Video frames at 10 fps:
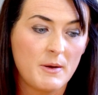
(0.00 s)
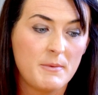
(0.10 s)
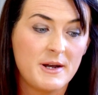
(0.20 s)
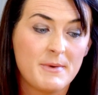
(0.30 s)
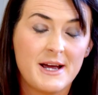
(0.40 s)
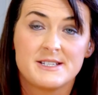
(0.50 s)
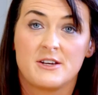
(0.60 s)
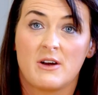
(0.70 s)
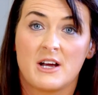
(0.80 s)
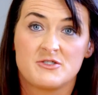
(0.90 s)
Minimising
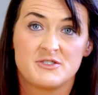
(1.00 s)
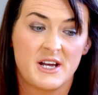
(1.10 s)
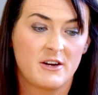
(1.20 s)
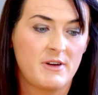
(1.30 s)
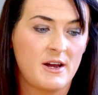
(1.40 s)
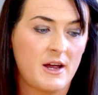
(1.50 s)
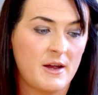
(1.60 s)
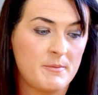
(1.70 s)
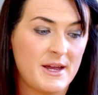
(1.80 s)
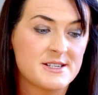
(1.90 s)
your iatrogenic
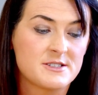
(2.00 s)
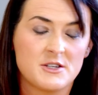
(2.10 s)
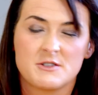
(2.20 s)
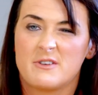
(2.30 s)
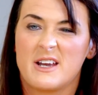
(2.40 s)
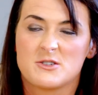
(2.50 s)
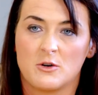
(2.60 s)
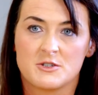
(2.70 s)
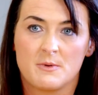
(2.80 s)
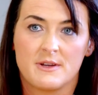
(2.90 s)
insults. I've already
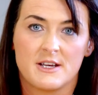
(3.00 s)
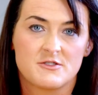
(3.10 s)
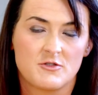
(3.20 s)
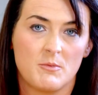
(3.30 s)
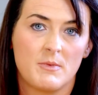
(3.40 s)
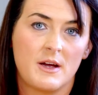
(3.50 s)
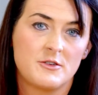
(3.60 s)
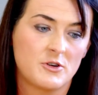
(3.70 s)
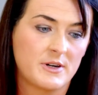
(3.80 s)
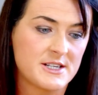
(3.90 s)
talked about this from a
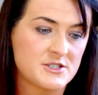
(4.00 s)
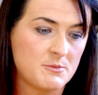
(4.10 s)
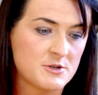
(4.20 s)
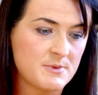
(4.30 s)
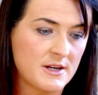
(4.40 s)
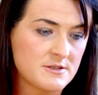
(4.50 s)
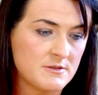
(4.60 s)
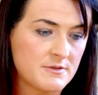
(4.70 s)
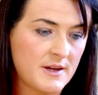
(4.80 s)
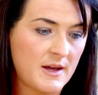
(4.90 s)
drug history
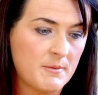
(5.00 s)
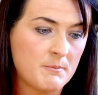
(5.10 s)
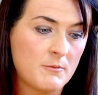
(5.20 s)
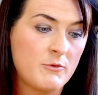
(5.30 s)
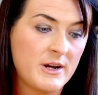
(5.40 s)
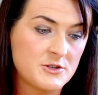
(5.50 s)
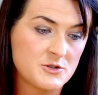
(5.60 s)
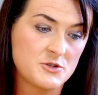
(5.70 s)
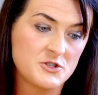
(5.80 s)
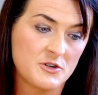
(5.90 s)
perspective. Renal
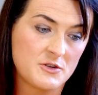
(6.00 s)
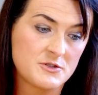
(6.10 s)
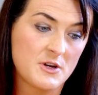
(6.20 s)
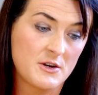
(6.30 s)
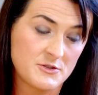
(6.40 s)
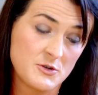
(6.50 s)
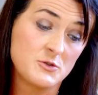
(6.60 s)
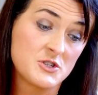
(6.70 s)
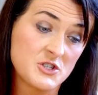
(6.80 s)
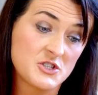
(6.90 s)
dose
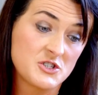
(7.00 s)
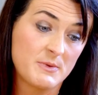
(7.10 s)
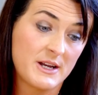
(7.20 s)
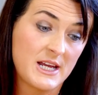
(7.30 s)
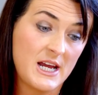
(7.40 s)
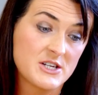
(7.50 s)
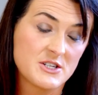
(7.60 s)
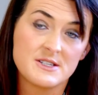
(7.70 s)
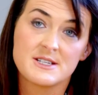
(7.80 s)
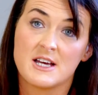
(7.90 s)
adjust your
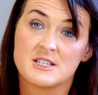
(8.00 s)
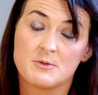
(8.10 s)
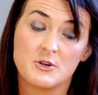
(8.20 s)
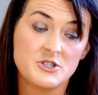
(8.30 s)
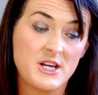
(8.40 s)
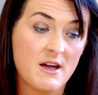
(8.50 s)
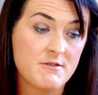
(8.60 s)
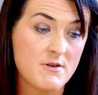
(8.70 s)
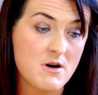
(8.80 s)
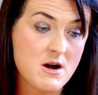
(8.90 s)
medications as per
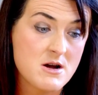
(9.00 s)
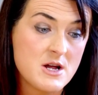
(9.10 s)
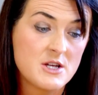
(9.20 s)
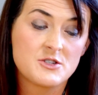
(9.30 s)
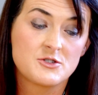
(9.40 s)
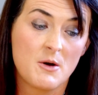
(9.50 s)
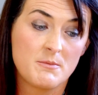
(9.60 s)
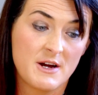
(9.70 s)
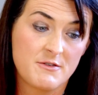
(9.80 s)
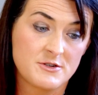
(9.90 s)
GFR. Stop
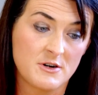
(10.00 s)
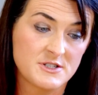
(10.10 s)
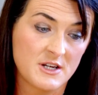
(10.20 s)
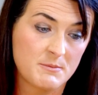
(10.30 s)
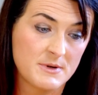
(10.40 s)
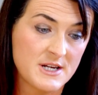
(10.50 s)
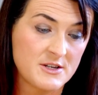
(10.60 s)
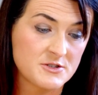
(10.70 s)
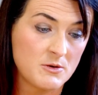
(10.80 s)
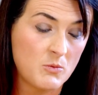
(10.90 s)
nephrotoxic
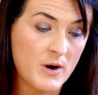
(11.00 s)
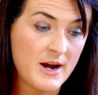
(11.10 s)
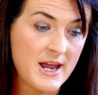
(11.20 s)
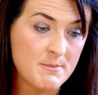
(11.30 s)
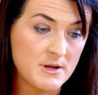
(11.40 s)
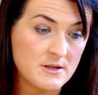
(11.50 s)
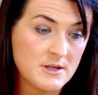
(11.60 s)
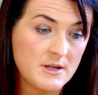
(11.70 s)
potential where able.